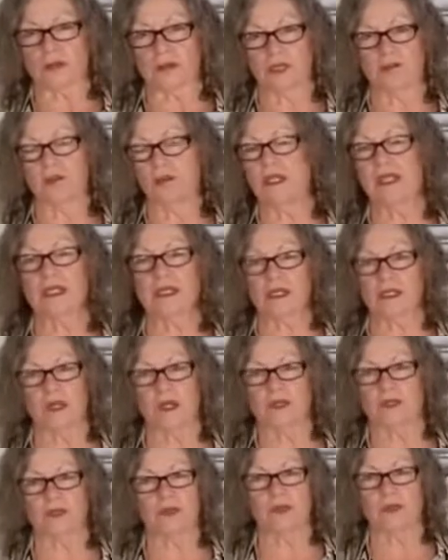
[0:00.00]
Everybody has
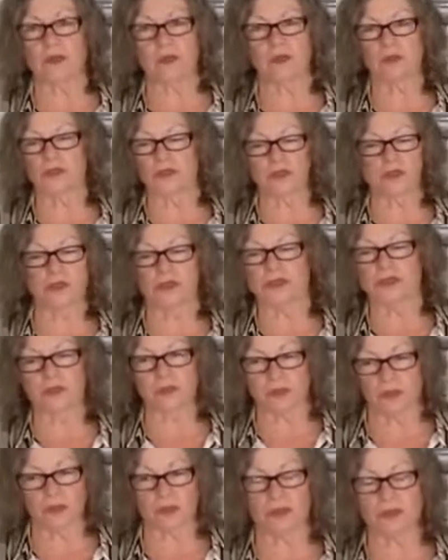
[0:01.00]
long-term goals,
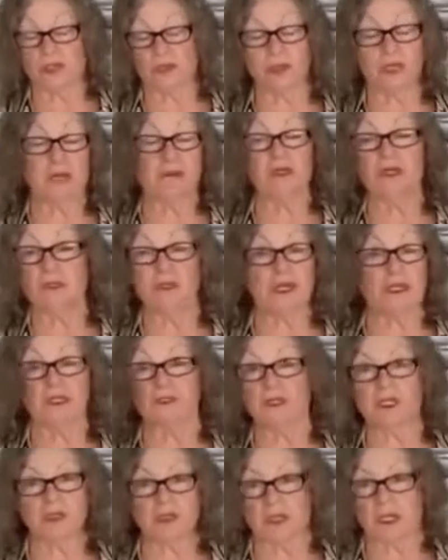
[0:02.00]
short-term goals. Sometimes you make
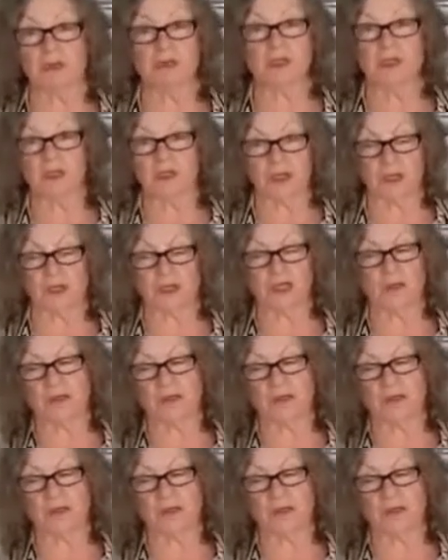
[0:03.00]
them, sometimes you don't.